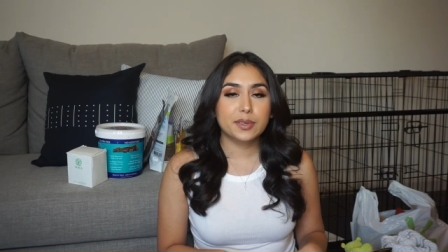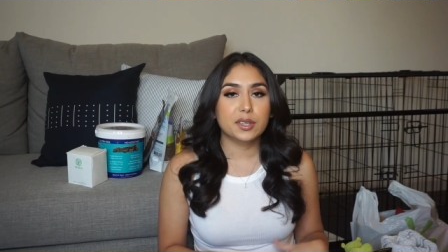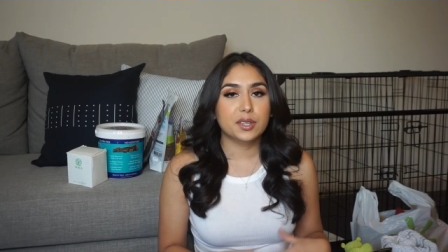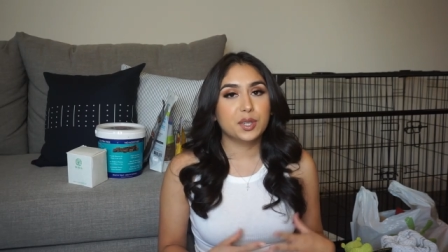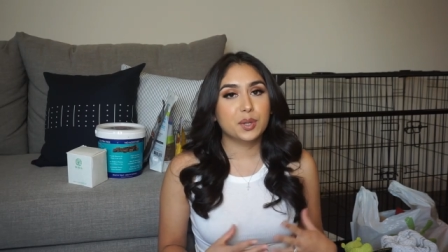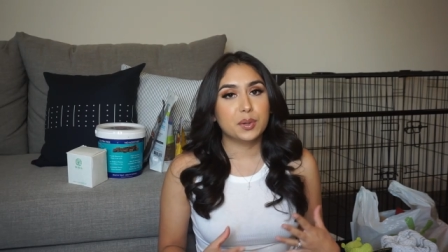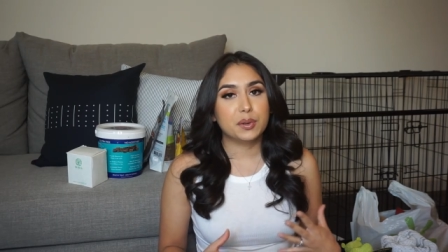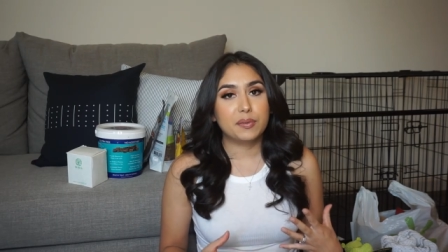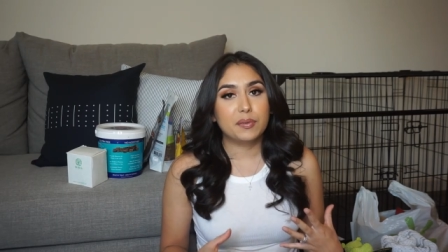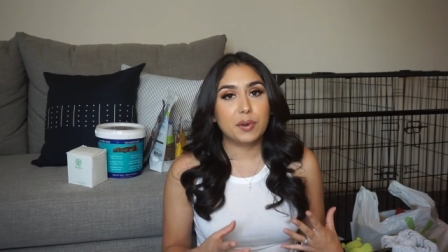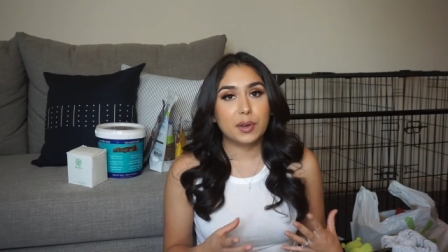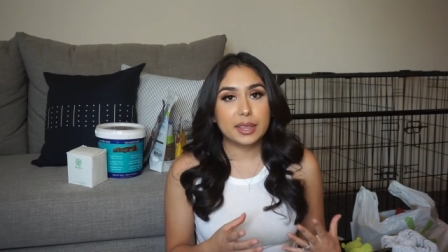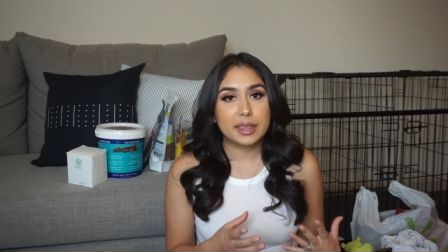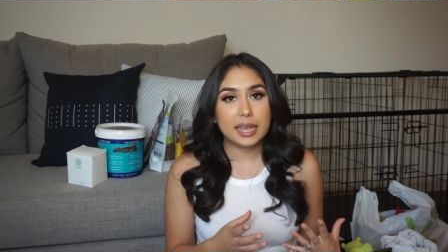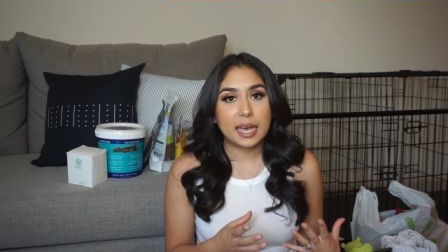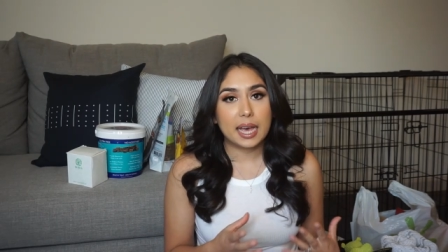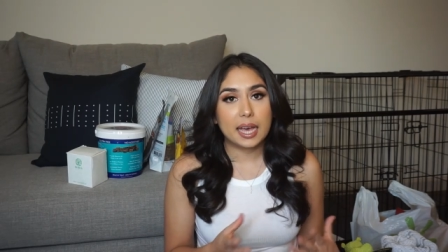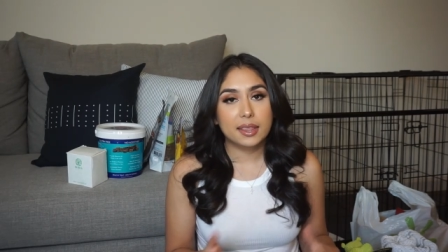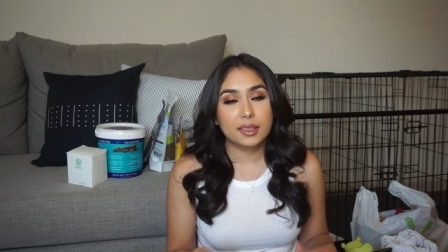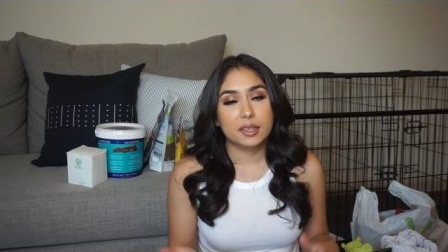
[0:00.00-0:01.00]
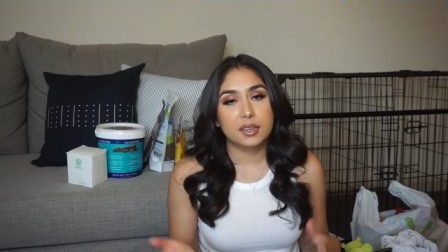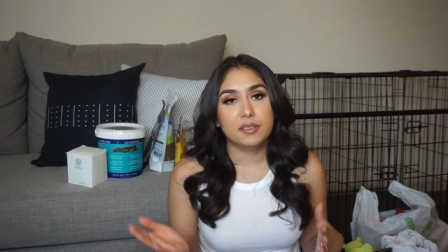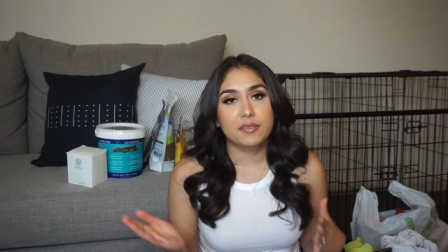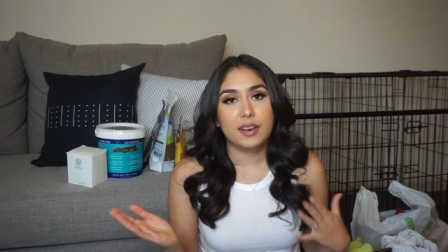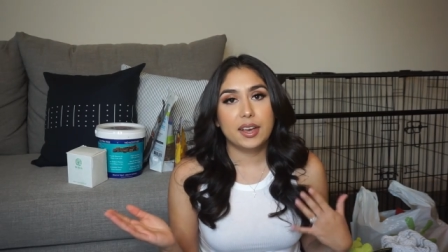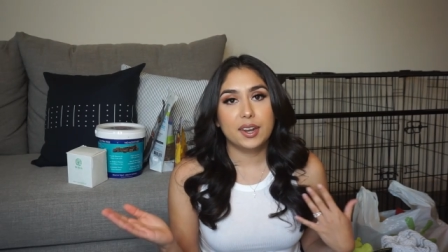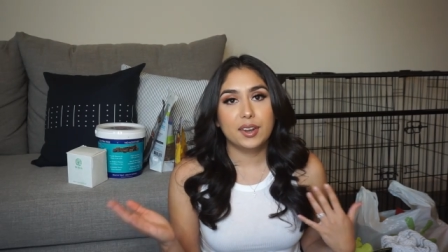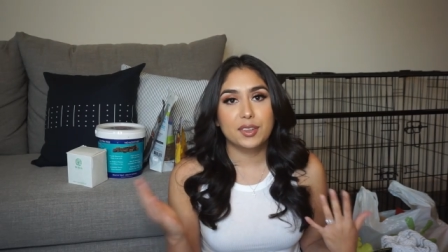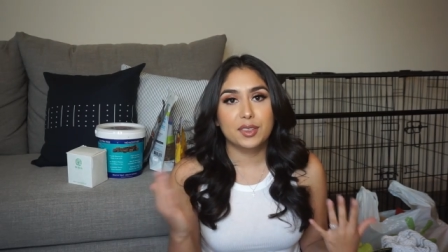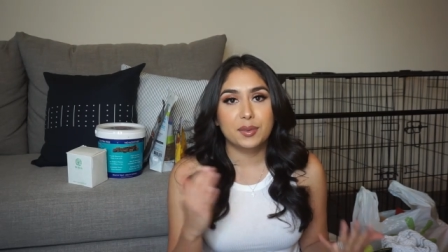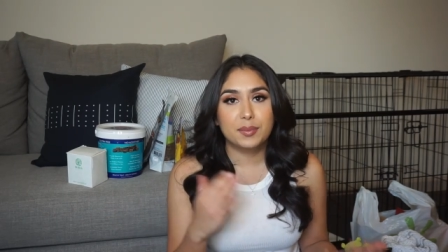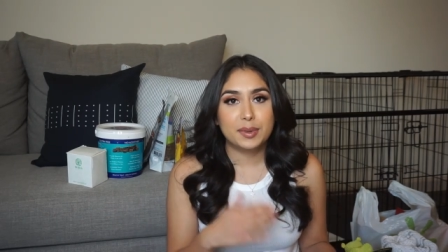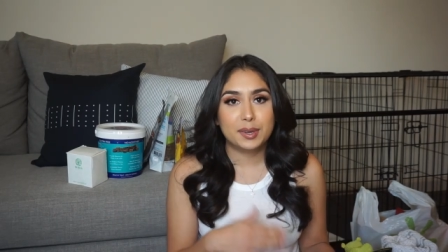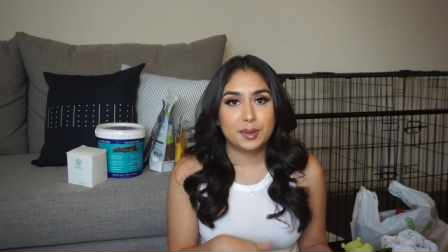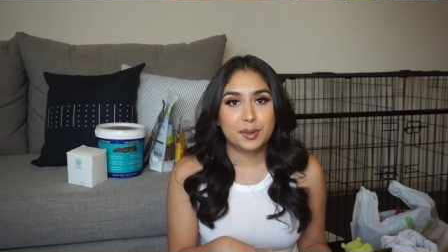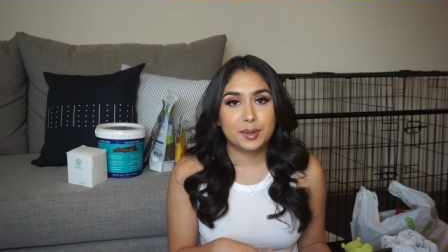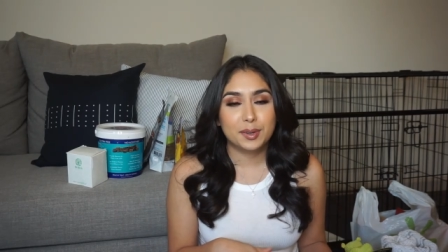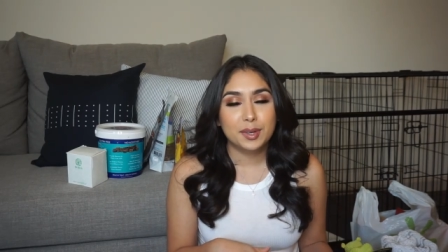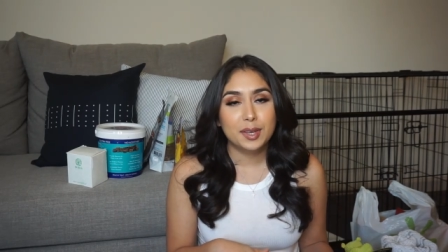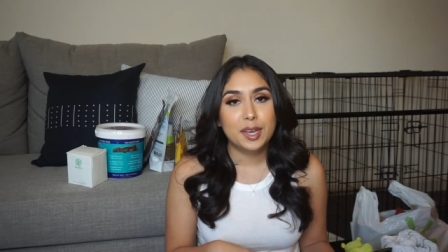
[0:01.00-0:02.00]
So to avoid that, the divider in the
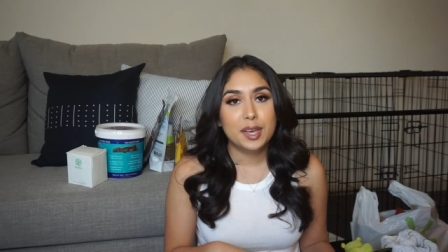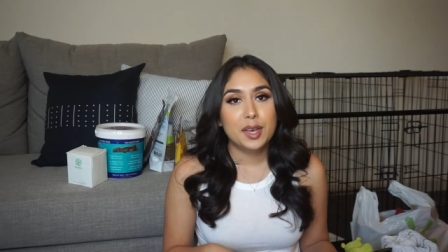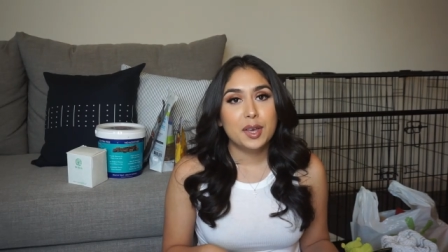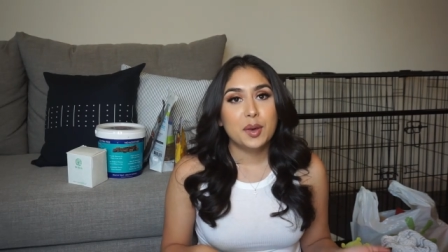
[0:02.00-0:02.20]
middle